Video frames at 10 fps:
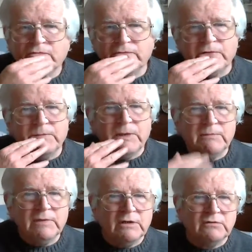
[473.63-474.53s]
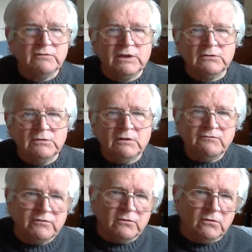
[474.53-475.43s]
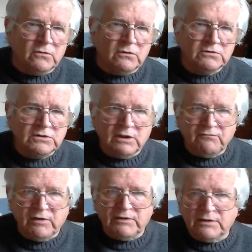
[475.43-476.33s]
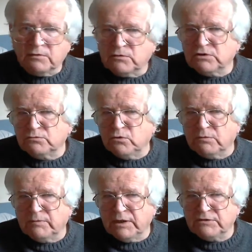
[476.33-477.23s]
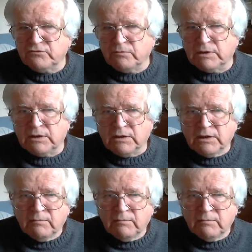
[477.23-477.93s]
from around my mouth when I go down for the low notes, and I find that does work best for me.